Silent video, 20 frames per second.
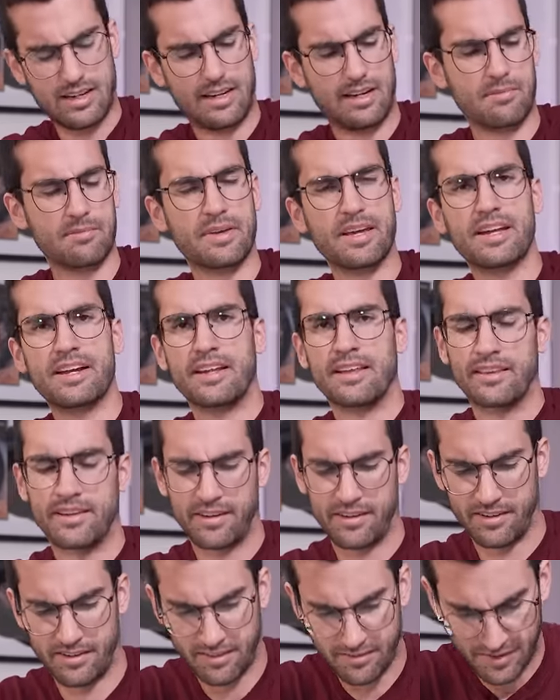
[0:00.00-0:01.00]
I'm getting
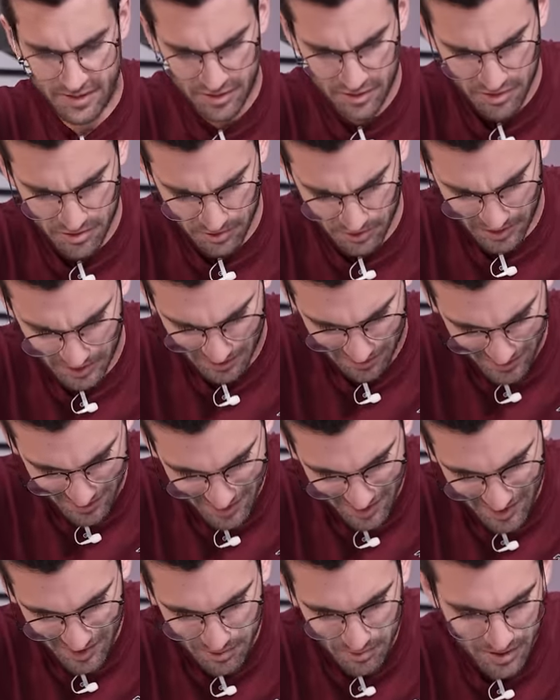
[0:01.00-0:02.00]
there, eventually.
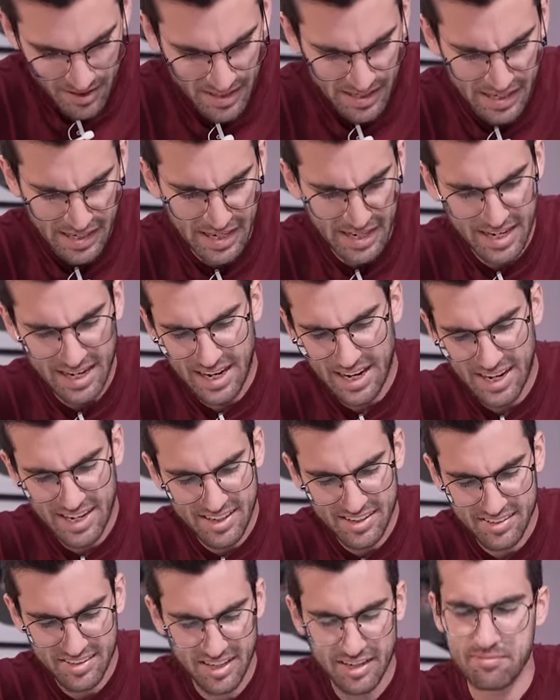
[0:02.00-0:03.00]
This is why
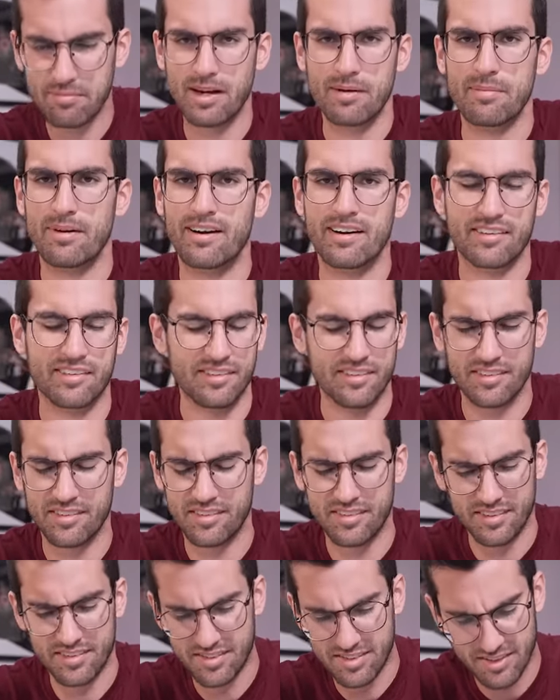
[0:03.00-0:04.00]
I save my
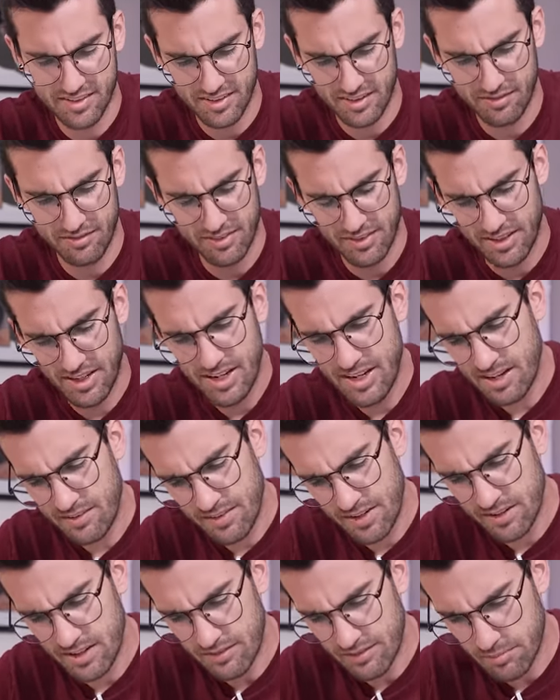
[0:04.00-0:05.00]
boxes. It's just, if
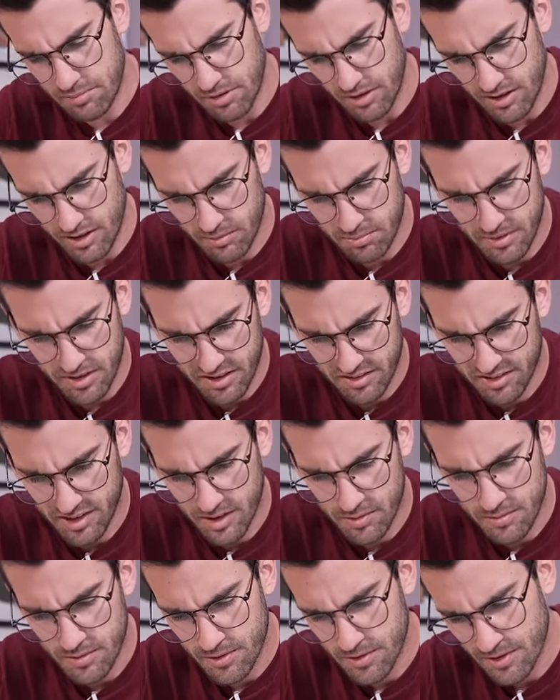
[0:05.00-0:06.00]
you don't have the product box
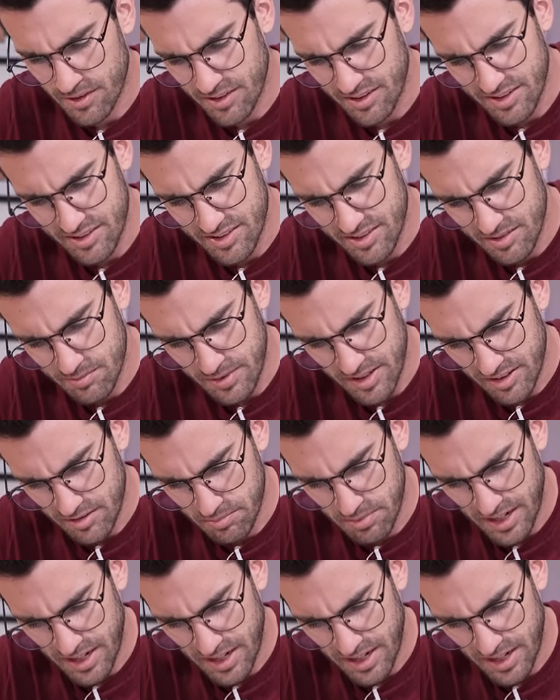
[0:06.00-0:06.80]
anymore, it just makes